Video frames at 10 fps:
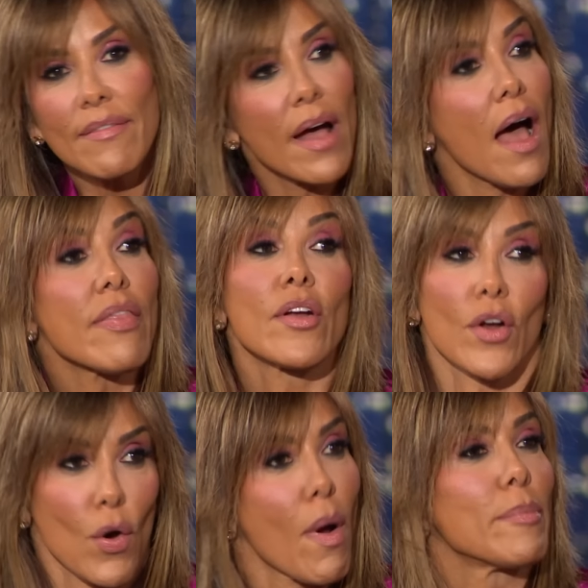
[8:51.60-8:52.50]
of other
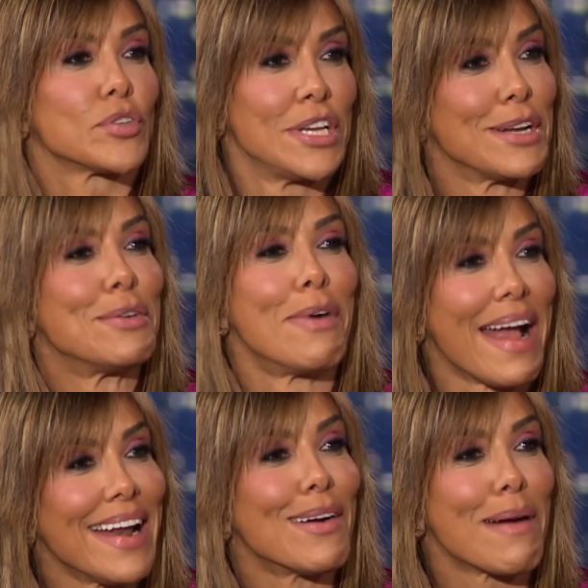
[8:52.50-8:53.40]
corruption,
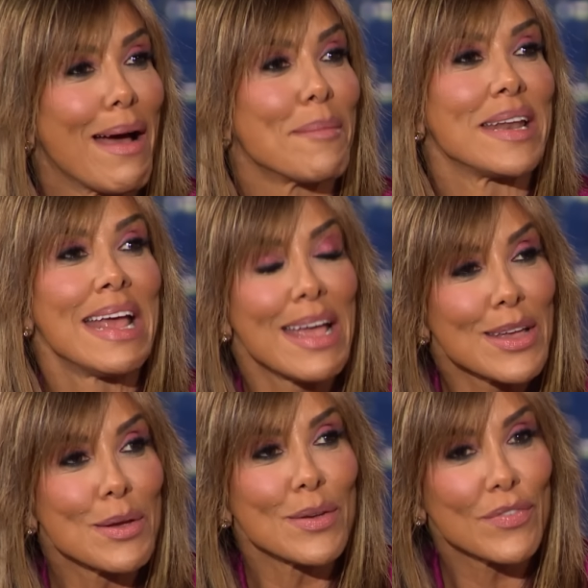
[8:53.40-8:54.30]
right, around. I mean,
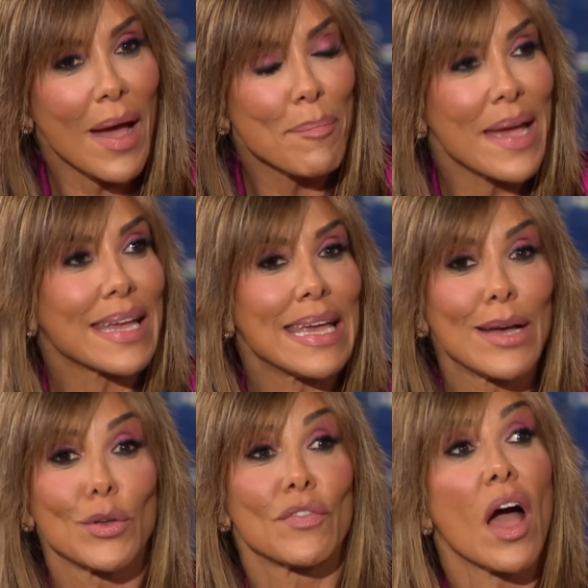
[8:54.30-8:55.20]
you've got Becky
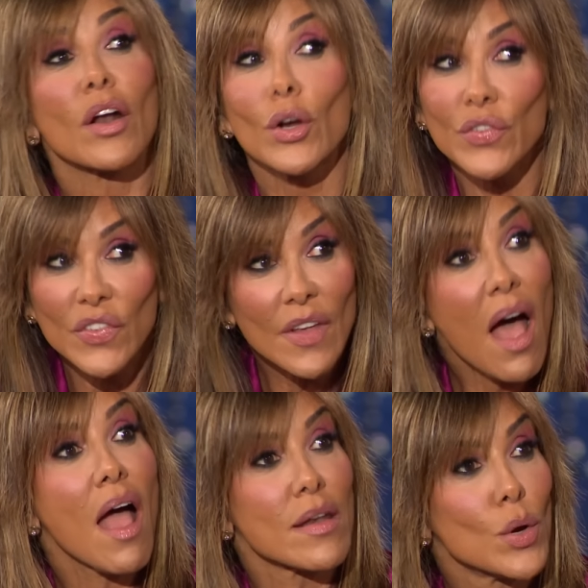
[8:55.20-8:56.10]
Hill, you've got her
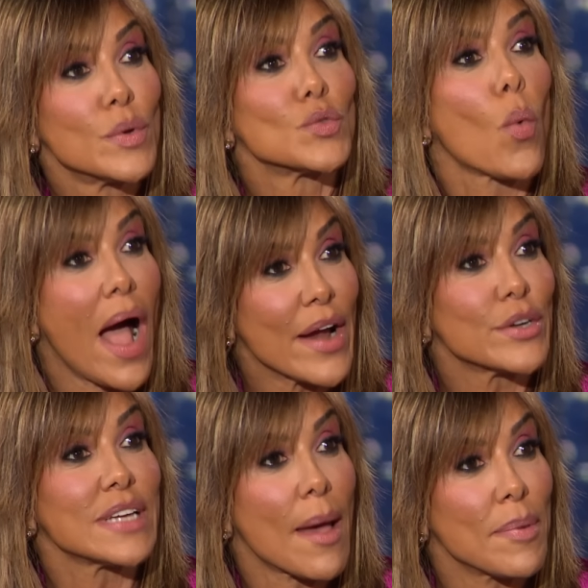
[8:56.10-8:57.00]
son, who was
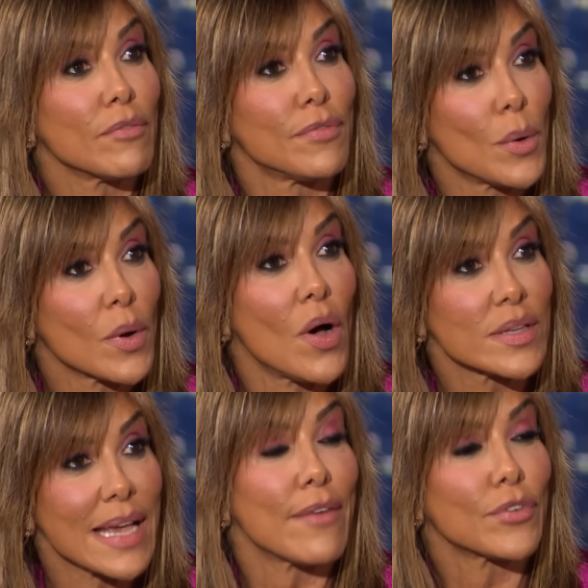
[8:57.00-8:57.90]
wiretapping phone
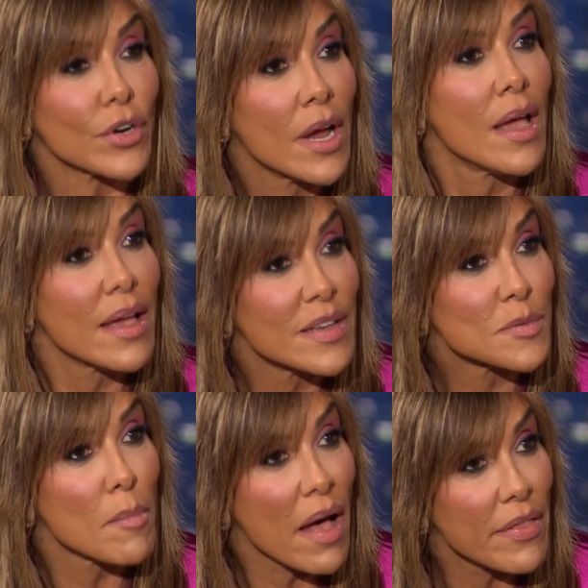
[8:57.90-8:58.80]
calls after his
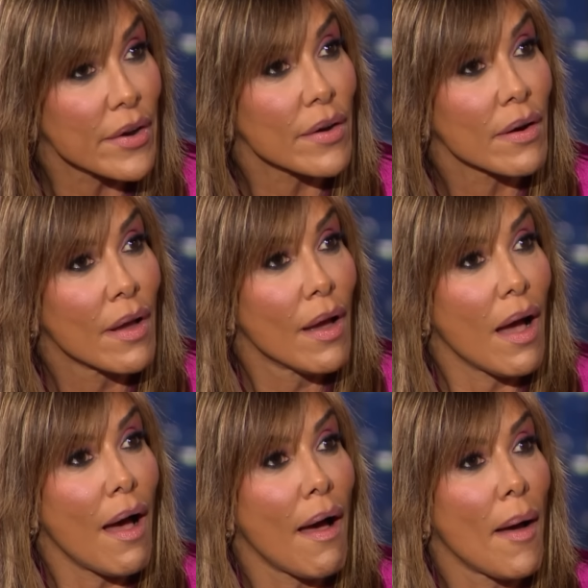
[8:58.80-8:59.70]
mother
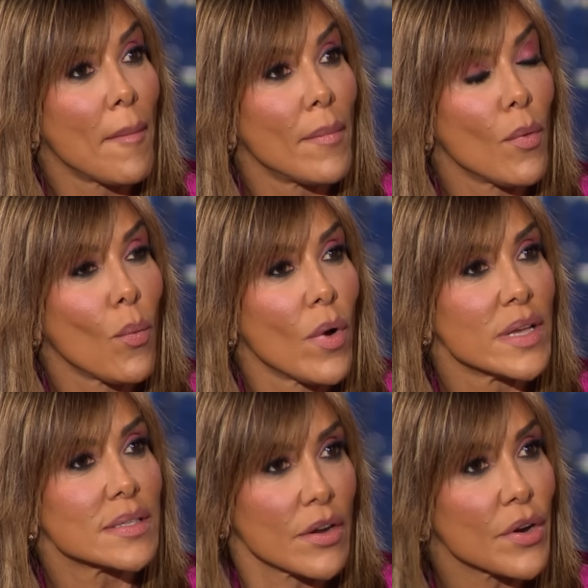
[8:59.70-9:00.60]

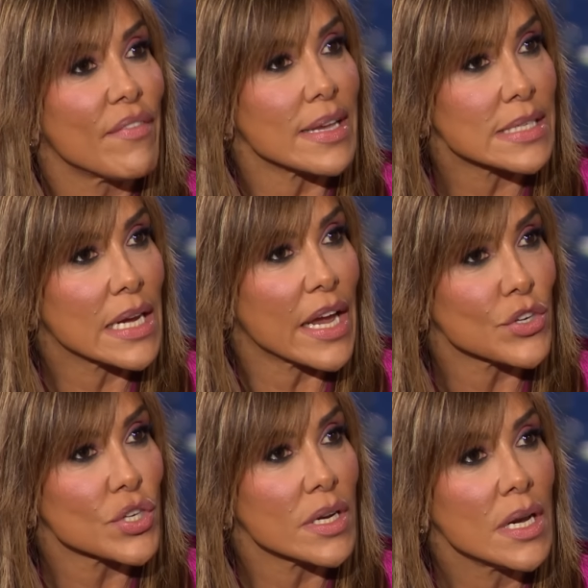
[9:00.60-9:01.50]
was under
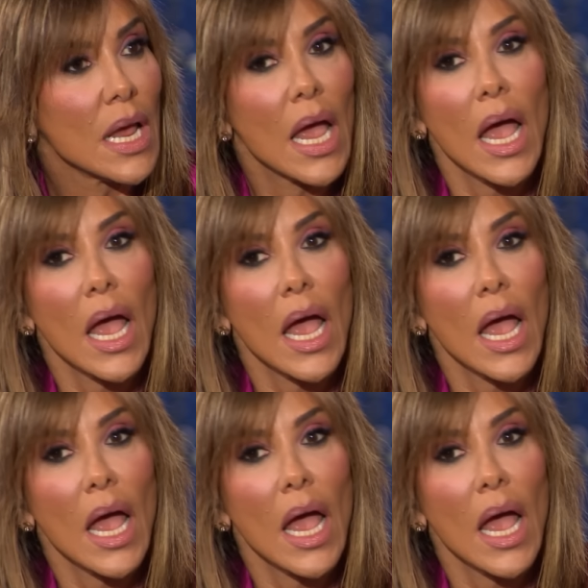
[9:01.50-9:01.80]
investigation.